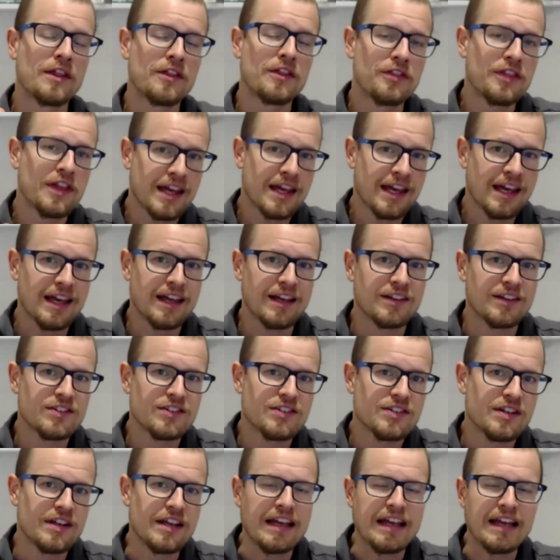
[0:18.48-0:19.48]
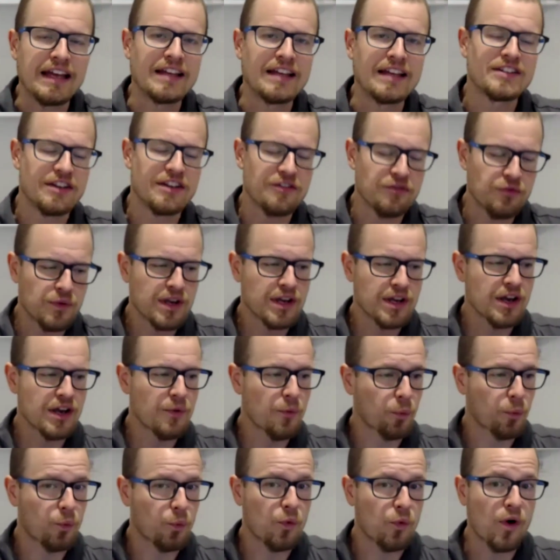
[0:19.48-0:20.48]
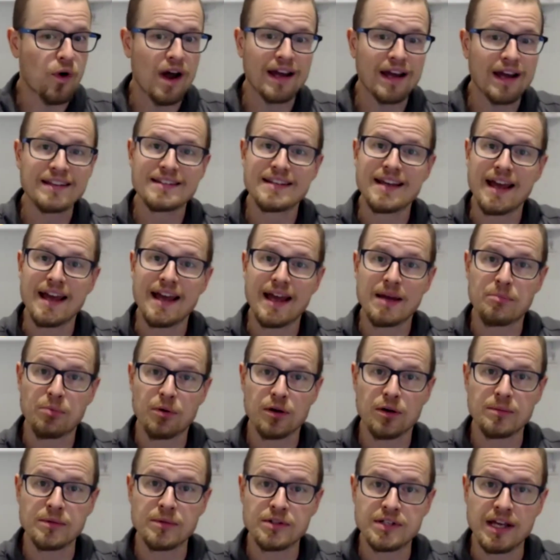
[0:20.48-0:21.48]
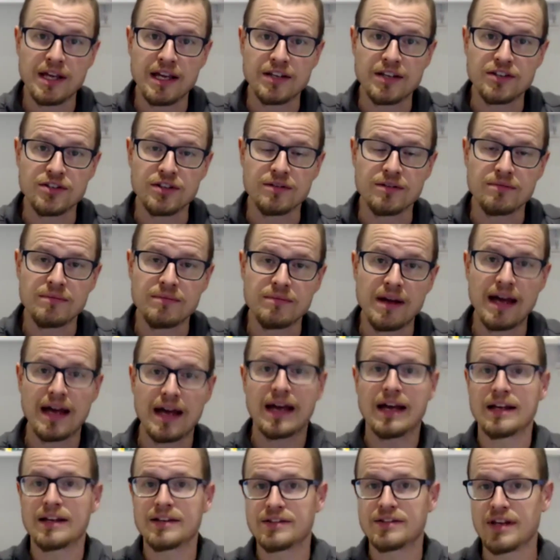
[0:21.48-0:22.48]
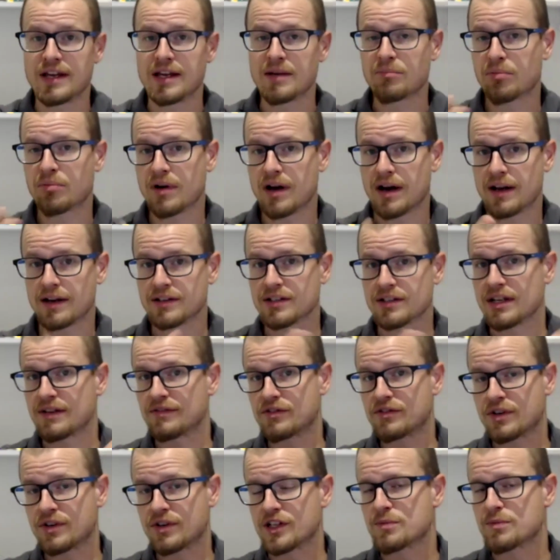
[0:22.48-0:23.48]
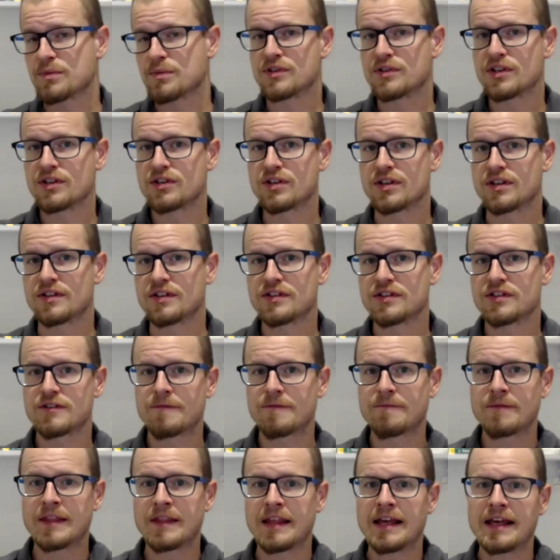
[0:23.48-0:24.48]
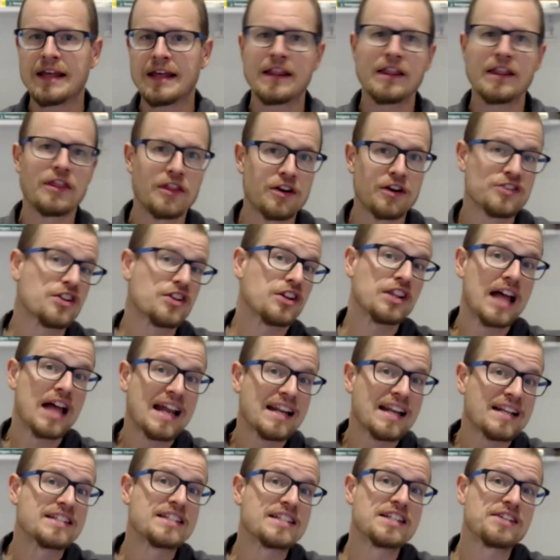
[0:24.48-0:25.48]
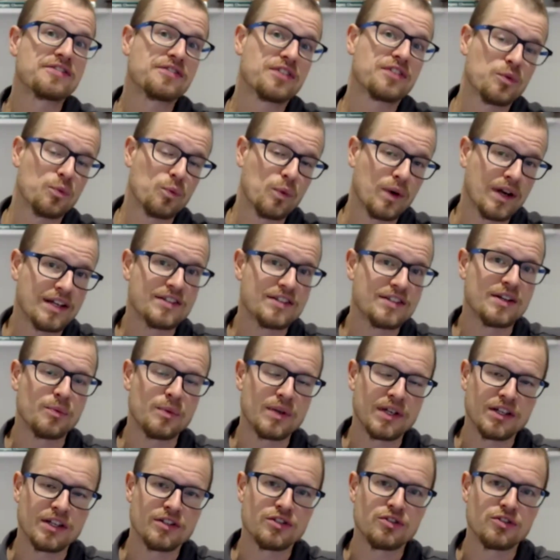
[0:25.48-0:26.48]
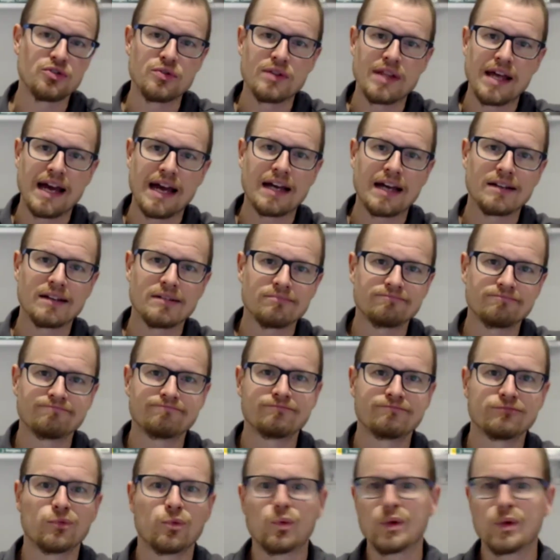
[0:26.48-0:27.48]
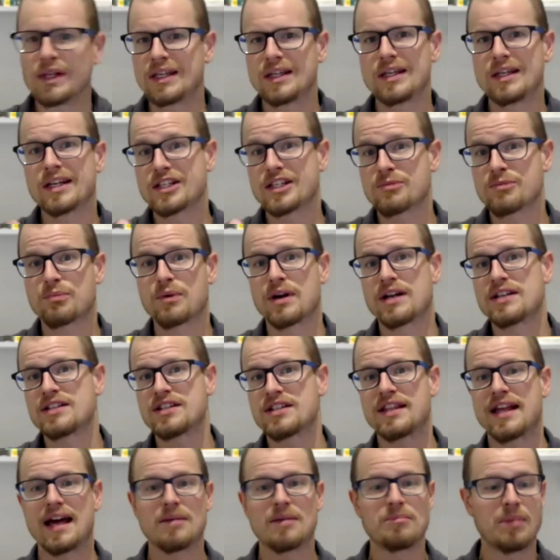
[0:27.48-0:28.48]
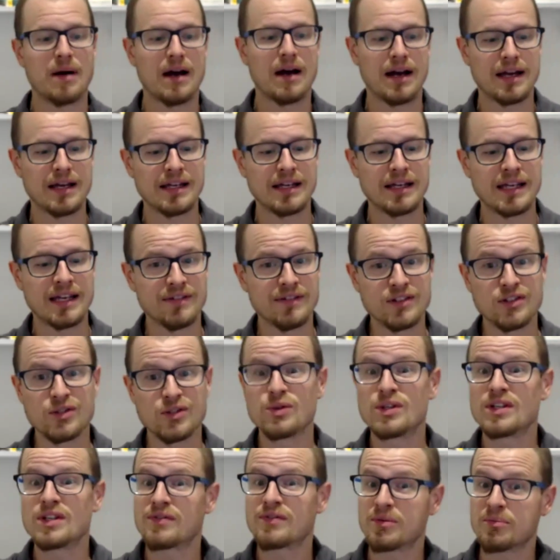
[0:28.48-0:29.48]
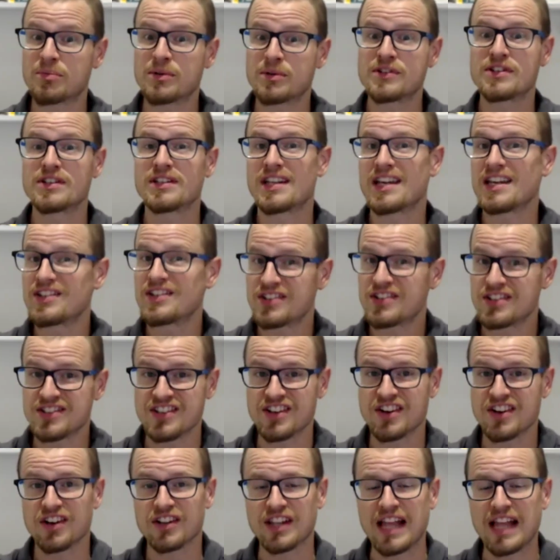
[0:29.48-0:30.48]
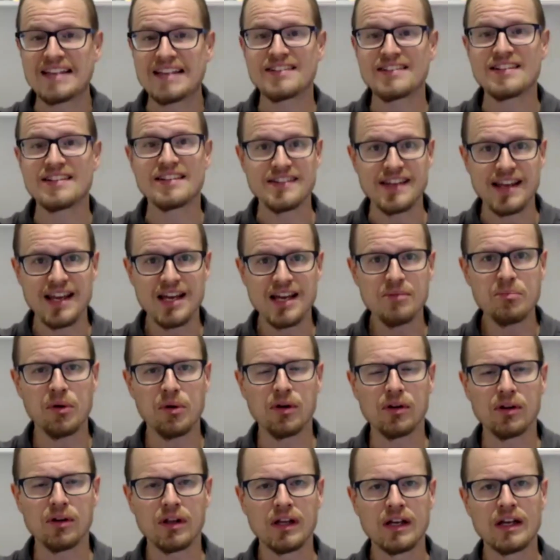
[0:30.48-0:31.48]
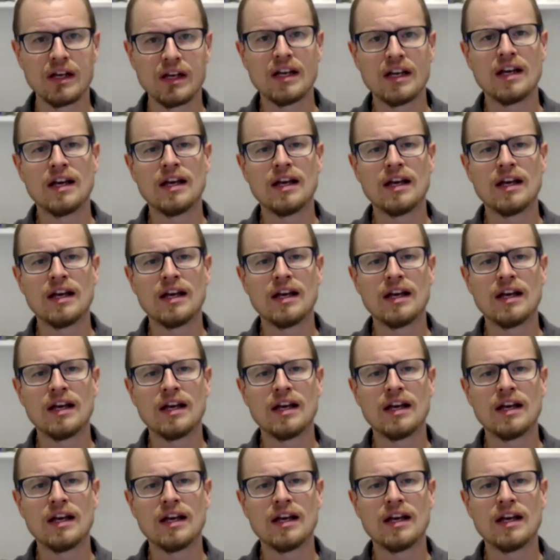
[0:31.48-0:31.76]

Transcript: The thing is if we write a permutation as a product of transpositions, there's a lot of different ways that we can do that. We expressed that by giving two different presentations in our last example.